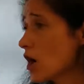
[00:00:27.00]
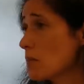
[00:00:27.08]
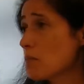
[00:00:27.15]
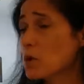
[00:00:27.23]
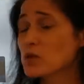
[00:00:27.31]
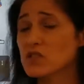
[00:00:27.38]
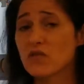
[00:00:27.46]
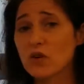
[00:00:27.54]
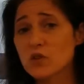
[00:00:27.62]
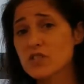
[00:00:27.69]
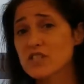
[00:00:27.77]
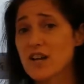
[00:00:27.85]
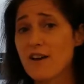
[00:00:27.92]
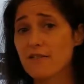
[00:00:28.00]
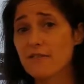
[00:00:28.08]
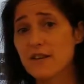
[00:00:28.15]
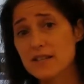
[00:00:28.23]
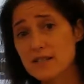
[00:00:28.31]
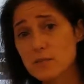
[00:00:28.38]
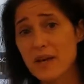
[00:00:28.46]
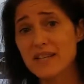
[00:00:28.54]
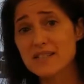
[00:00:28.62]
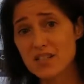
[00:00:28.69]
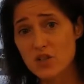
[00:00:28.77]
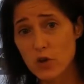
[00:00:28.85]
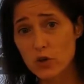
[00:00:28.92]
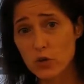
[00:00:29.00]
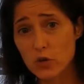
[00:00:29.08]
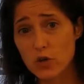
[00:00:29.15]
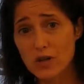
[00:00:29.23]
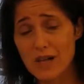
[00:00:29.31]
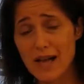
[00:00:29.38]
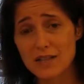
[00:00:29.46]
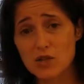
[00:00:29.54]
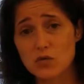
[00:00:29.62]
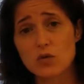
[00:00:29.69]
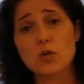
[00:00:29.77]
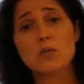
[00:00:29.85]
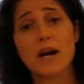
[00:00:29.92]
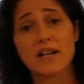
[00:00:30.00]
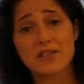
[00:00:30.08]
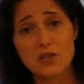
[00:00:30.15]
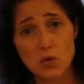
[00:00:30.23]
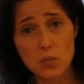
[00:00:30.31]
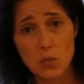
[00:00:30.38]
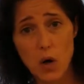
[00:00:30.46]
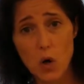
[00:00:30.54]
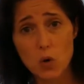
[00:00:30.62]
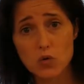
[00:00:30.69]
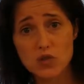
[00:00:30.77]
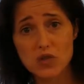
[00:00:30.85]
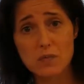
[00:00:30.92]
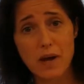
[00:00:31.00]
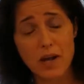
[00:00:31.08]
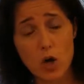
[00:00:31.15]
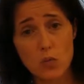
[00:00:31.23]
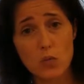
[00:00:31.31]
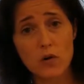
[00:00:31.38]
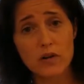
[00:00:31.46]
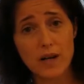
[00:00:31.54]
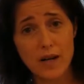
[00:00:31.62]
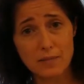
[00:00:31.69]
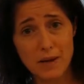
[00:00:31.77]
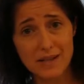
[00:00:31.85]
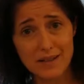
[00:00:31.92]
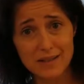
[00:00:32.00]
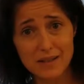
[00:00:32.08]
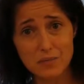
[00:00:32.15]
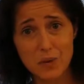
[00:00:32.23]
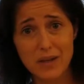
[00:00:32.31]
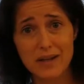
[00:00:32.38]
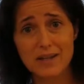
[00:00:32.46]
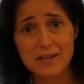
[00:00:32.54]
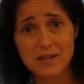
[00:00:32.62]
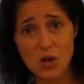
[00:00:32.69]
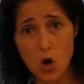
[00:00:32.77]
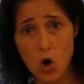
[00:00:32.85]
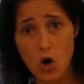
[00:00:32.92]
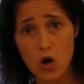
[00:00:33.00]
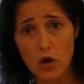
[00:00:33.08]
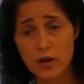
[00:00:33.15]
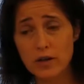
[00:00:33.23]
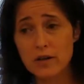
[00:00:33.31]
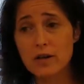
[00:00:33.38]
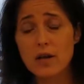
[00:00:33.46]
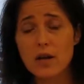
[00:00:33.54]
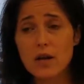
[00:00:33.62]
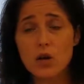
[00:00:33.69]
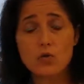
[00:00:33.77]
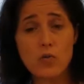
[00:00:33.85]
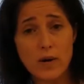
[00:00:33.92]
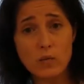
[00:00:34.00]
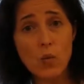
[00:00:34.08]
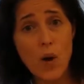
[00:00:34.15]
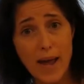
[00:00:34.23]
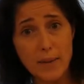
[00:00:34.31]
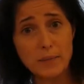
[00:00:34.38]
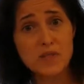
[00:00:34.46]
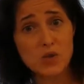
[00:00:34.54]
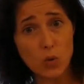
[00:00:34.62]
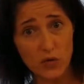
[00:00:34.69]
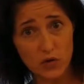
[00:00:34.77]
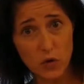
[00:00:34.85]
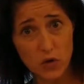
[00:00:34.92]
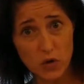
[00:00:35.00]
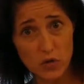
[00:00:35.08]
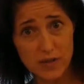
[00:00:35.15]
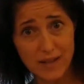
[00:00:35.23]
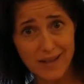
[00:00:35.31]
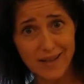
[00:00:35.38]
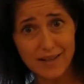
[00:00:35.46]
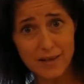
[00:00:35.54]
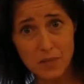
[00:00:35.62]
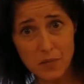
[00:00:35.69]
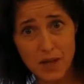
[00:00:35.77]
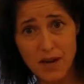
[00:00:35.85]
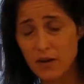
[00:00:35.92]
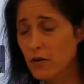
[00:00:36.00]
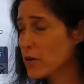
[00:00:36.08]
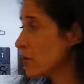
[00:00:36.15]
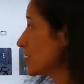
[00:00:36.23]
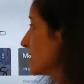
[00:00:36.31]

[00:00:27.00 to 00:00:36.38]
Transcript: Most of our stuff is based in our Google Classroom. I do post my homework and my lesson plans on Ren Web, so if you're used to getting them there, you can